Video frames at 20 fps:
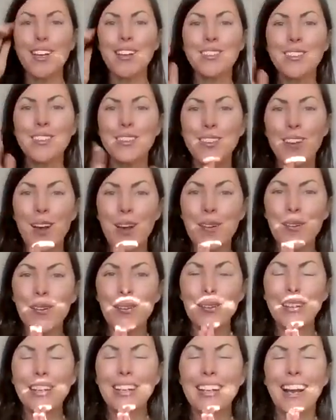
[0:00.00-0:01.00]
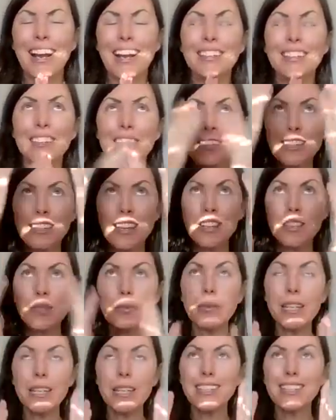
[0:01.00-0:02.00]
So as the sun is
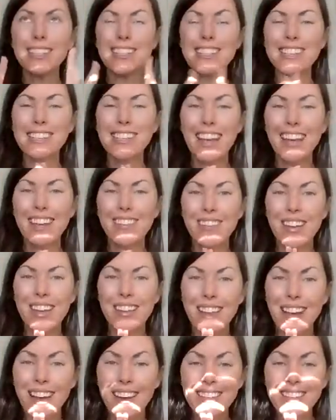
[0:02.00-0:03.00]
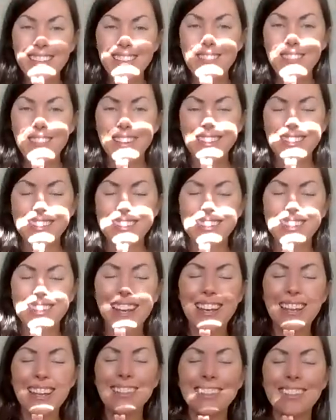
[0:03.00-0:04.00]
beginning to set, my lighting's about to
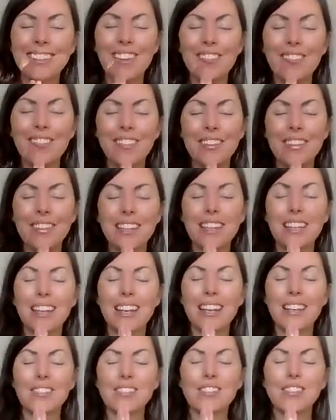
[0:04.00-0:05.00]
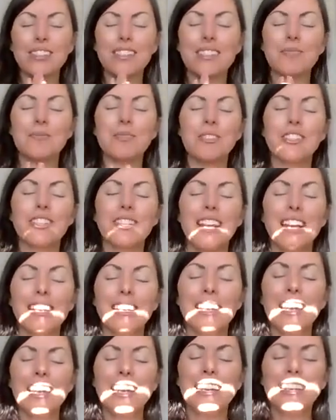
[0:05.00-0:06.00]
change, and I feel the transmission
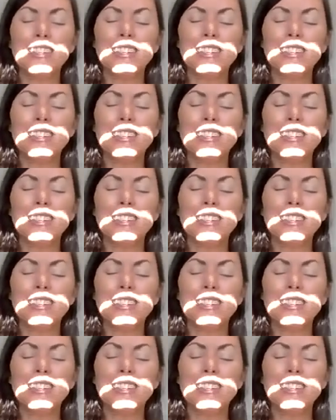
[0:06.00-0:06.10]
ending.